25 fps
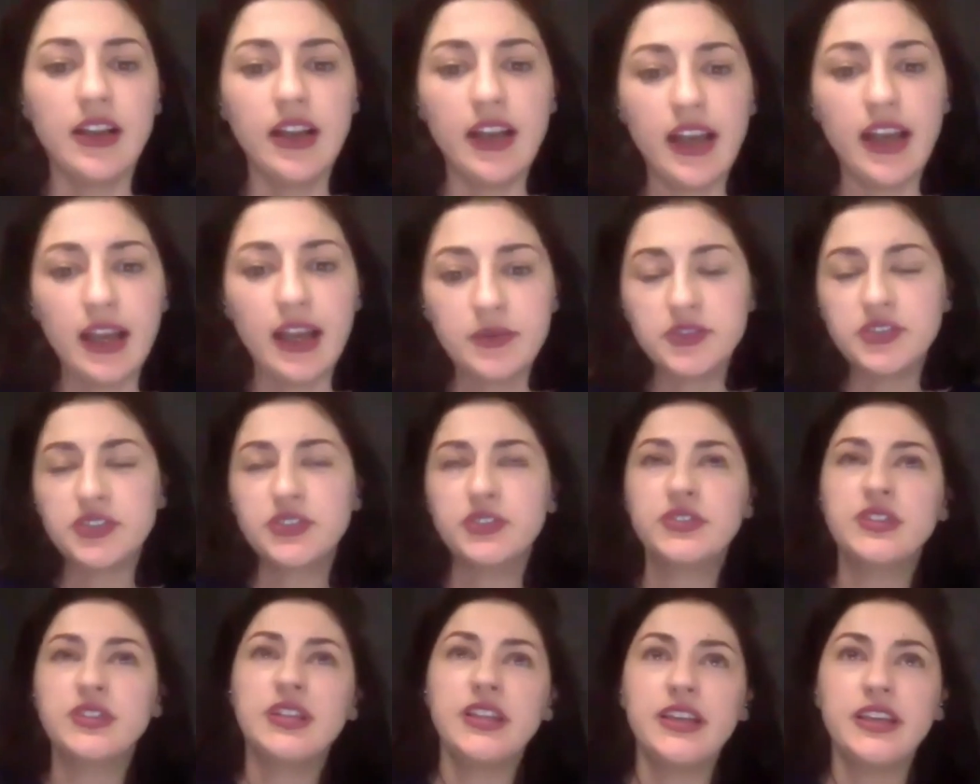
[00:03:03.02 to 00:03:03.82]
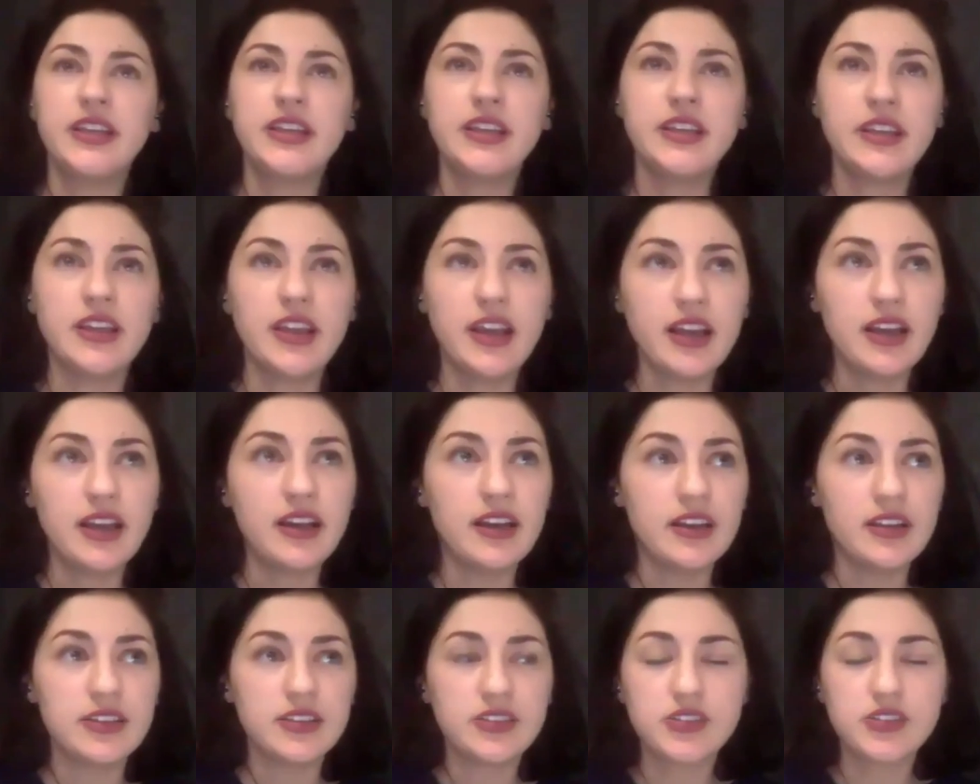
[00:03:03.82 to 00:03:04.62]
Absolutely.
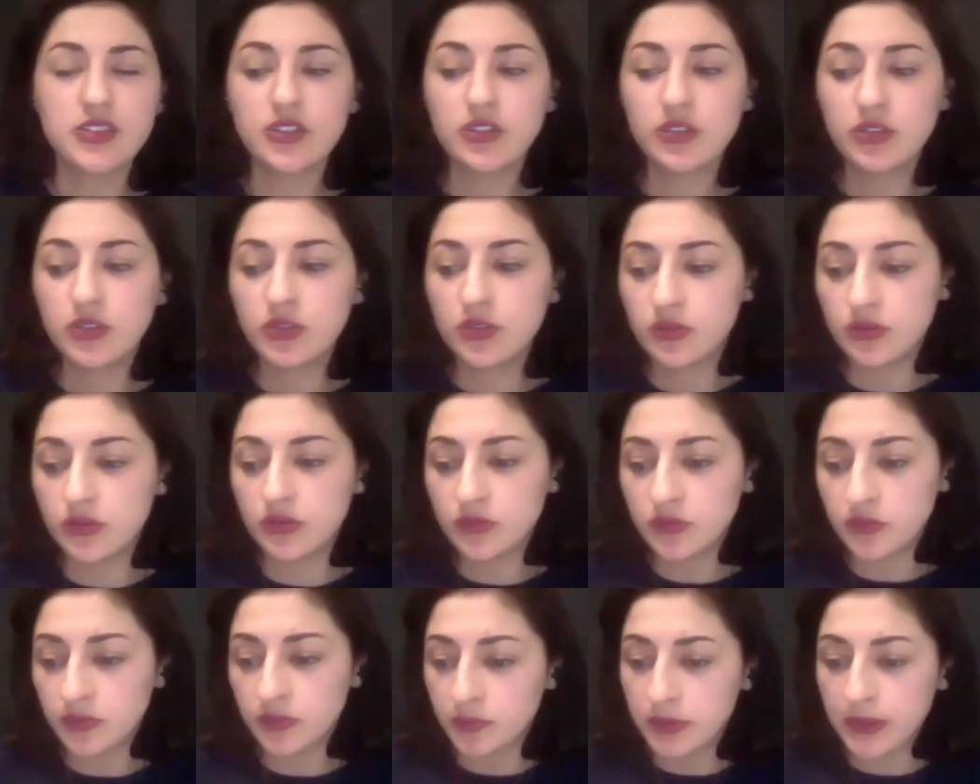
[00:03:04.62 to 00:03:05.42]
So